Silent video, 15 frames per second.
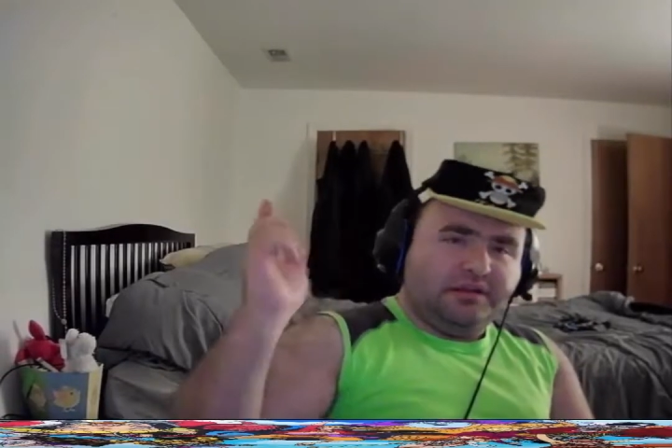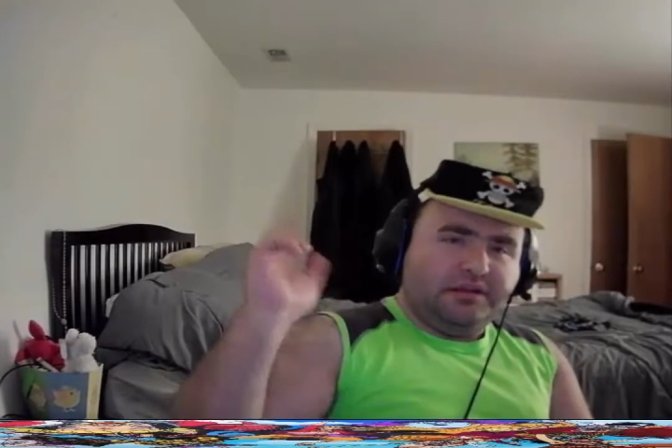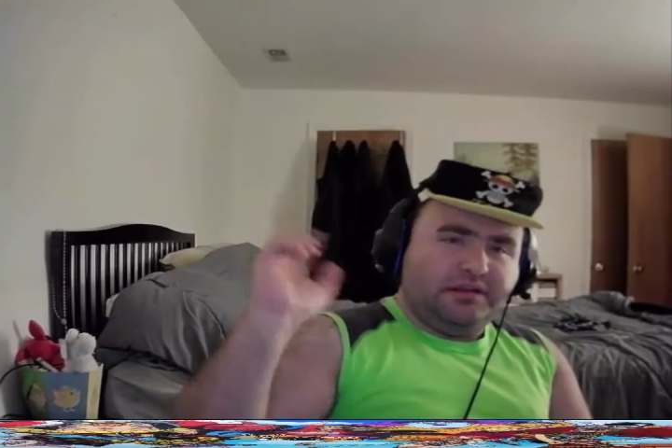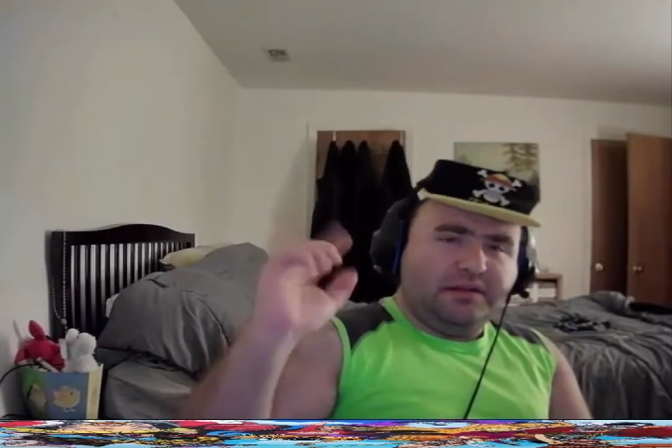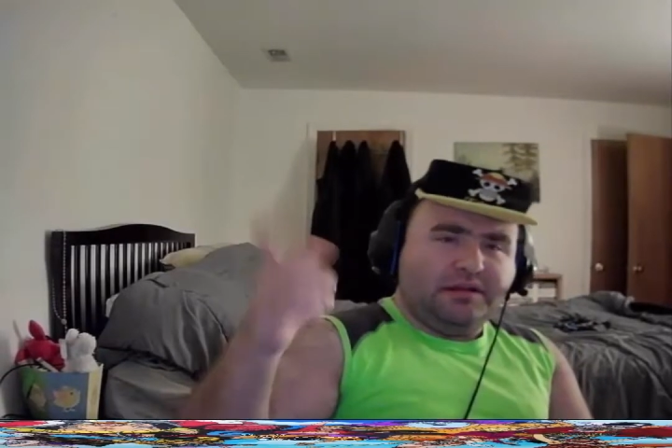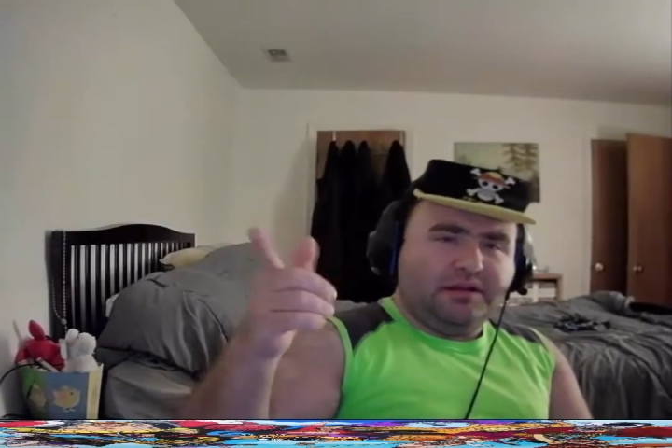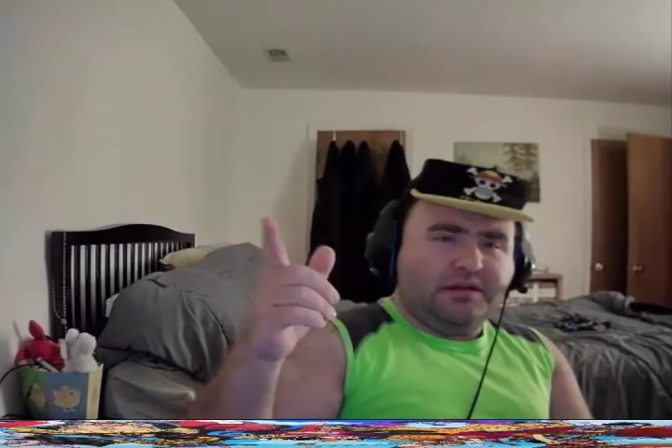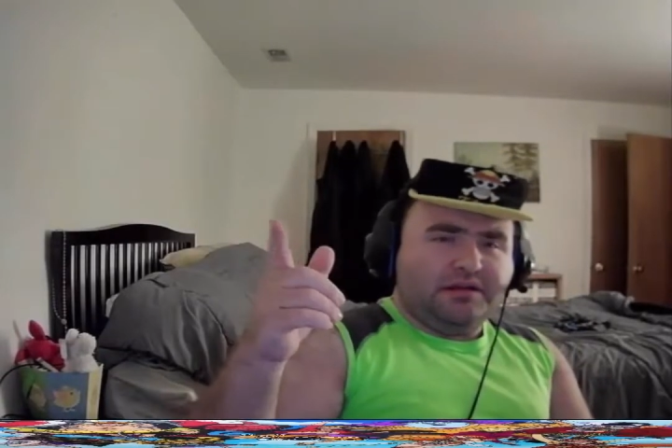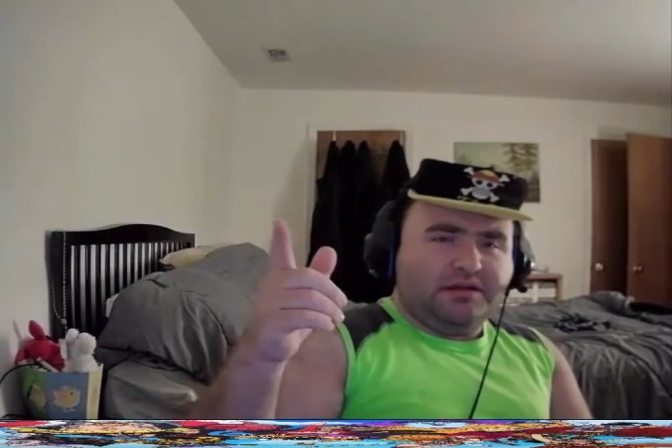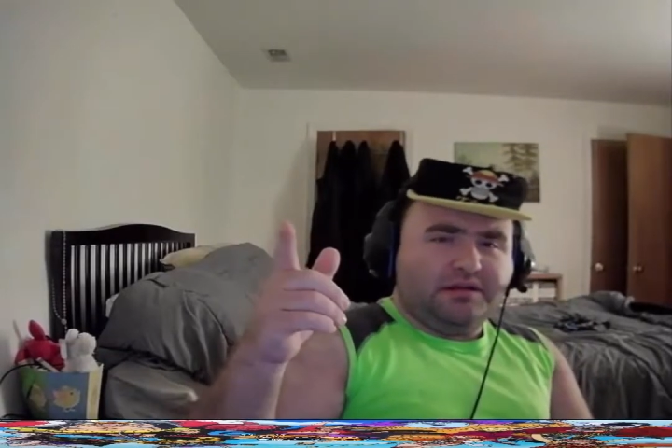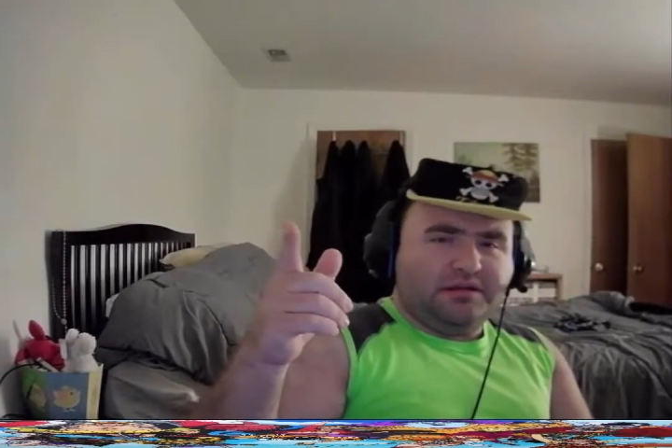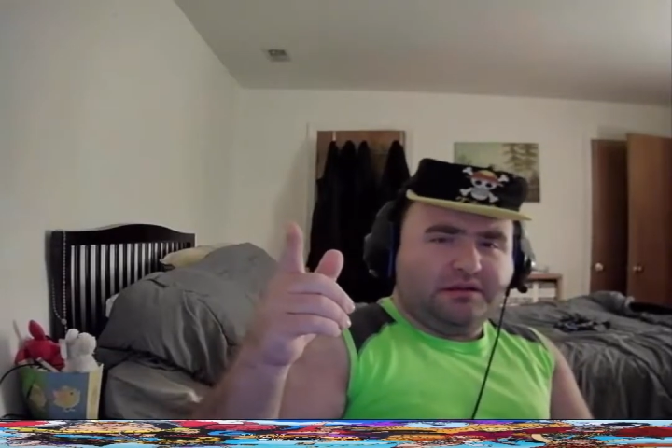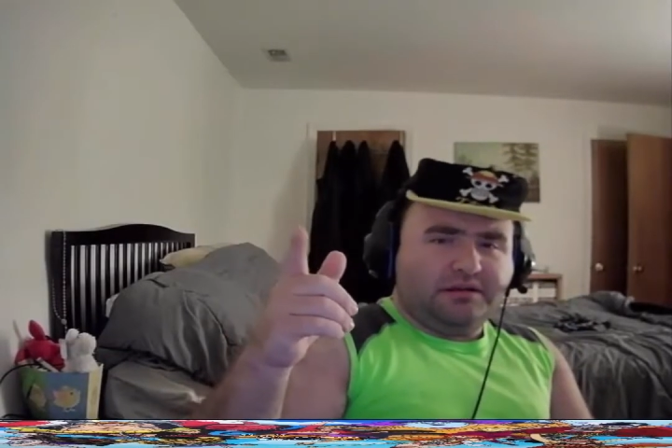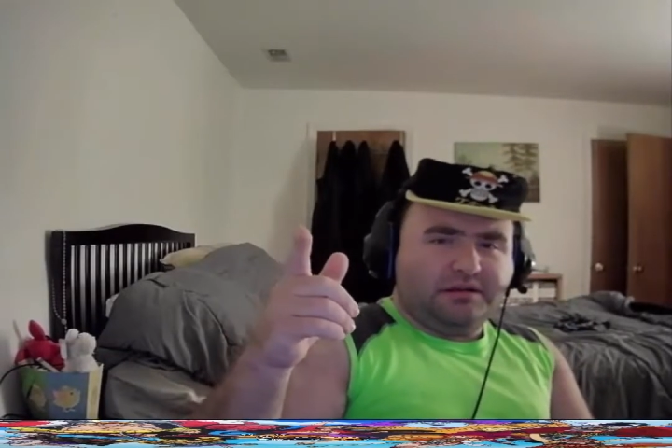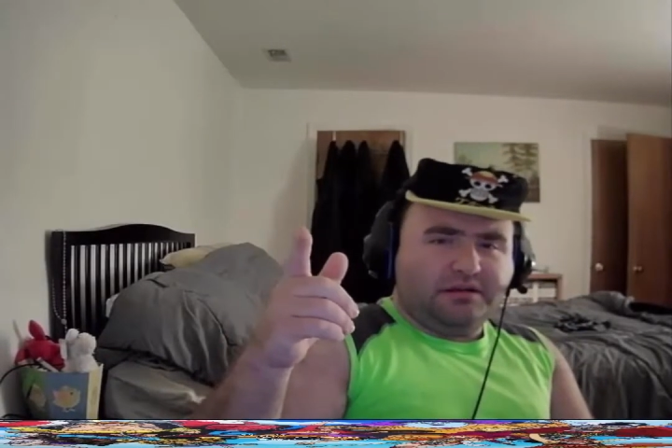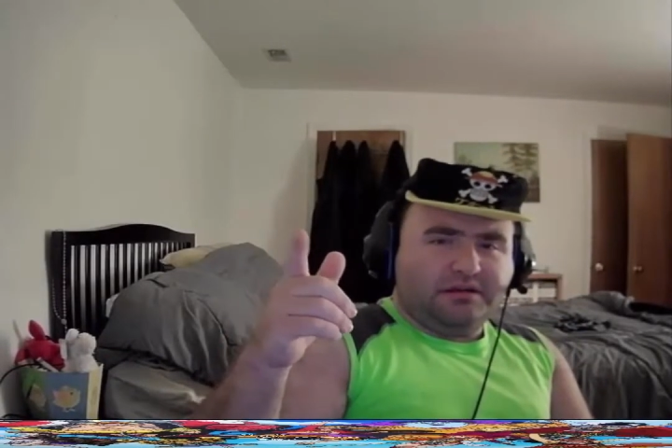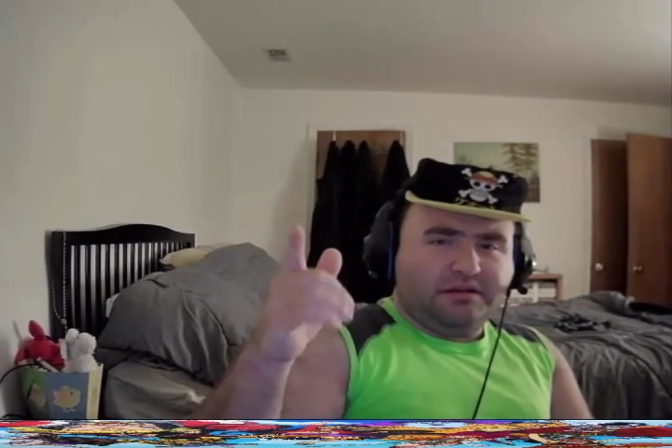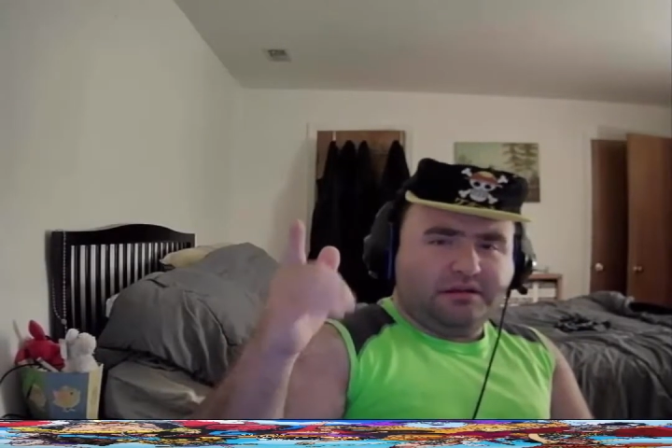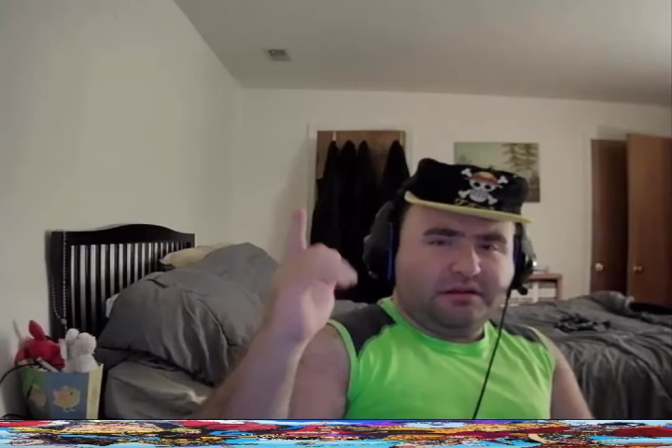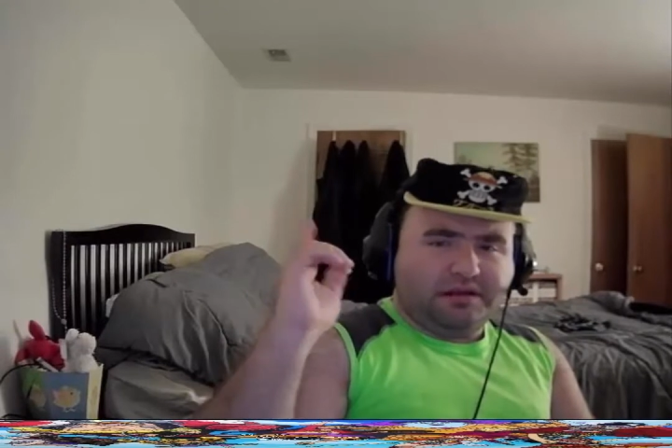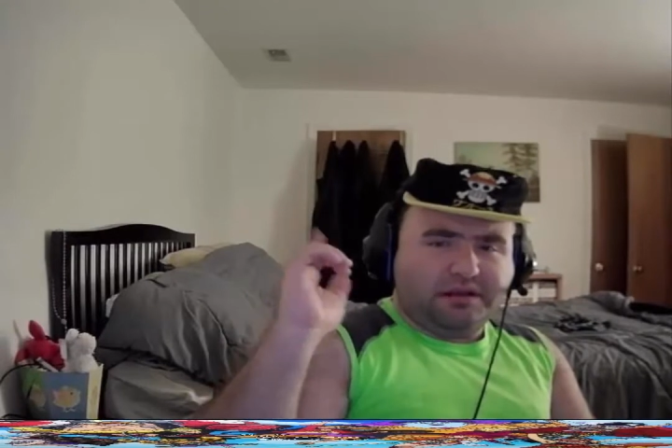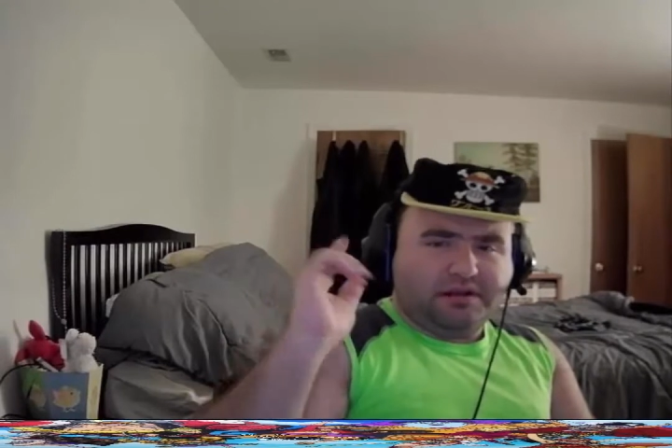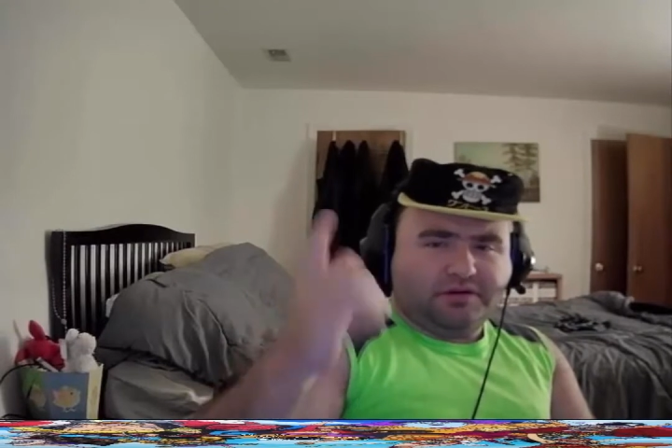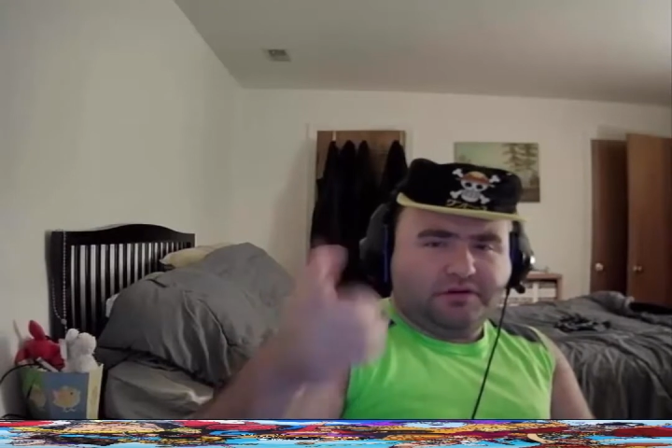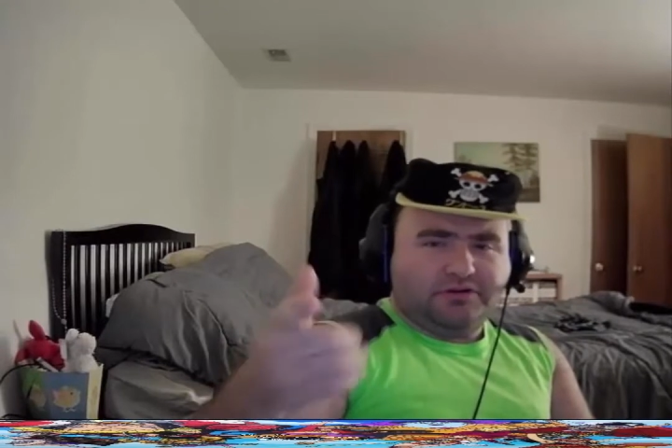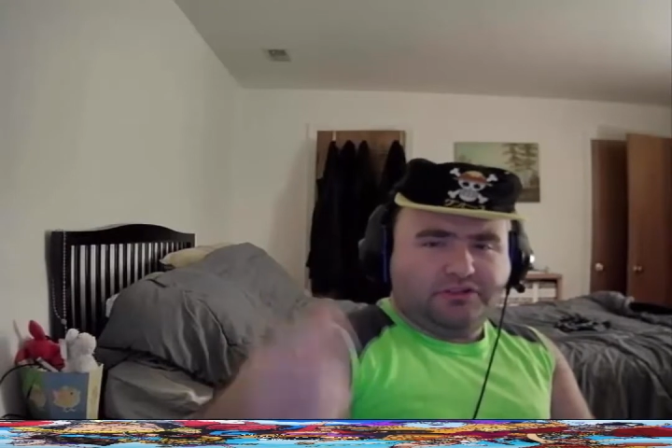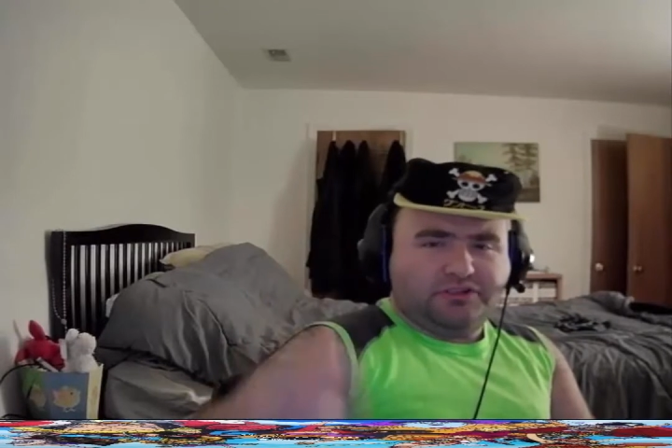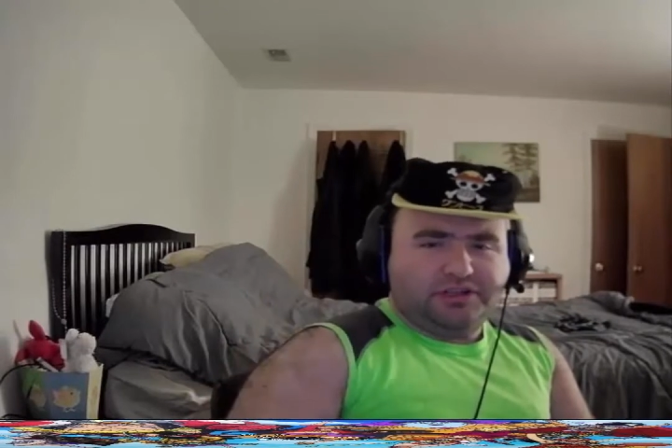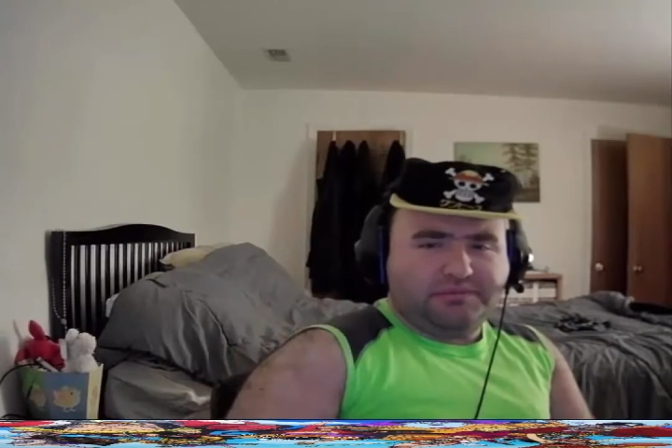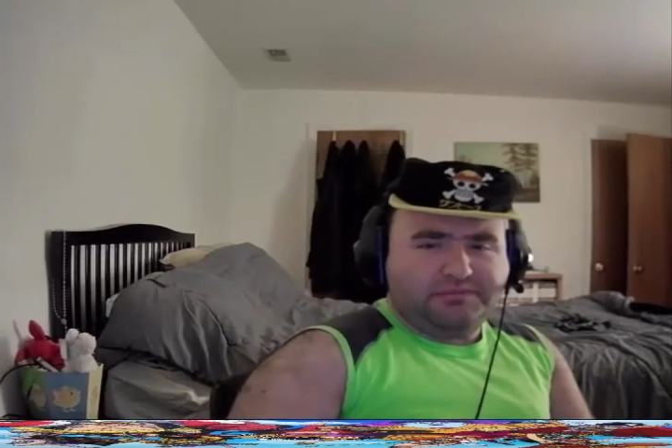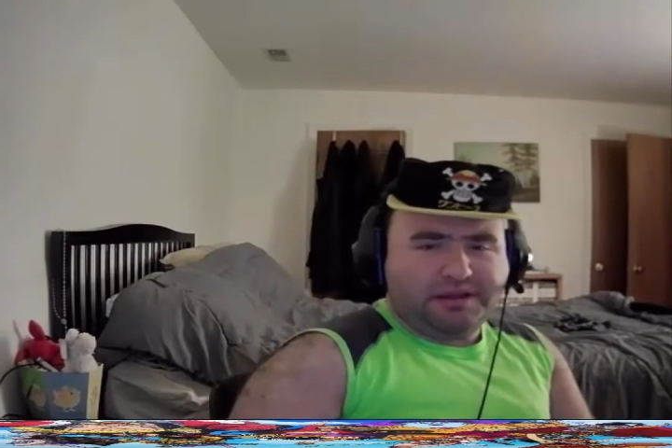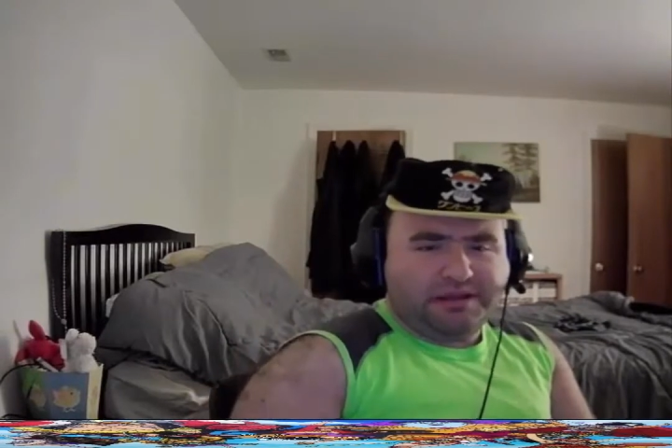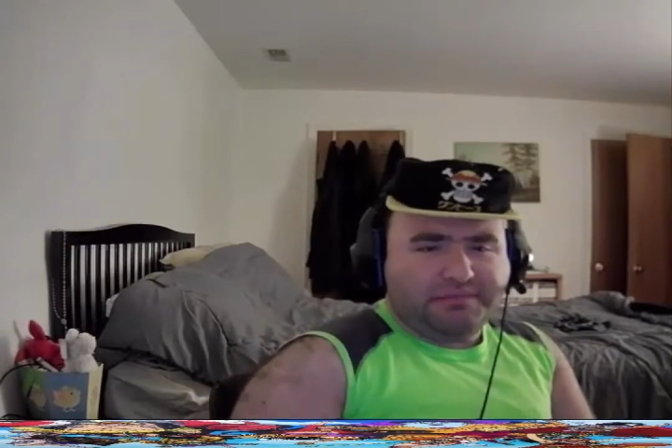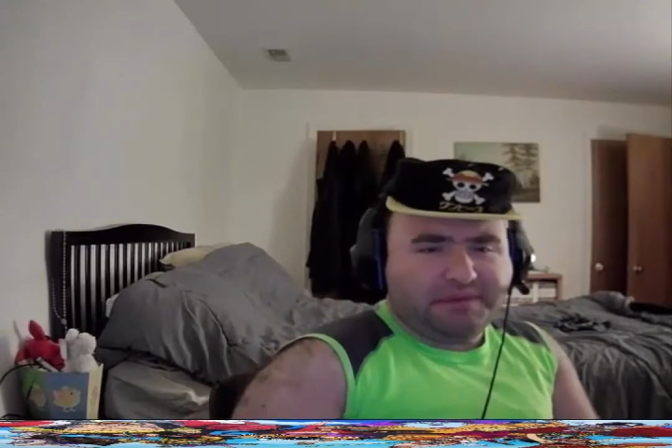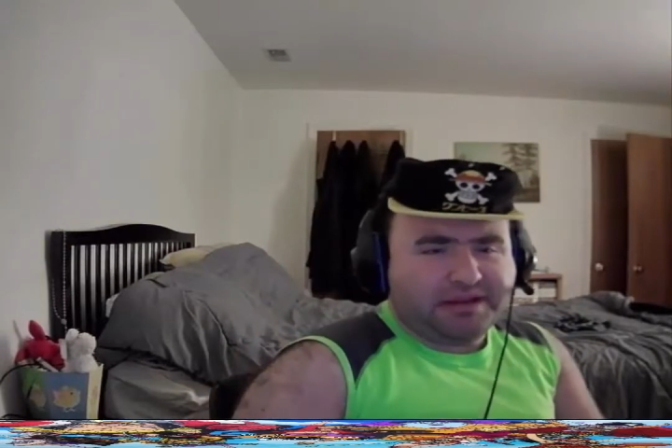La, and of course, Jinbei.